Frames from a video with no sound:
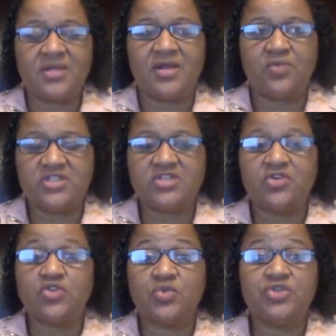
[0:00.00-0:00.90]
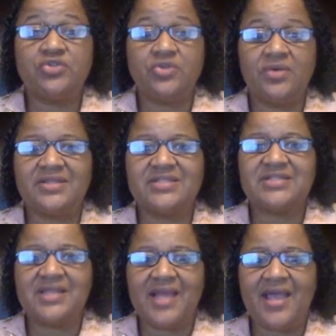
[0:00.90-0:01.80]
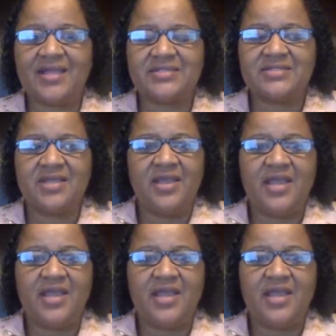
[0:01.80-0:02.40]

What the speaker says: research, which you're doing in this class,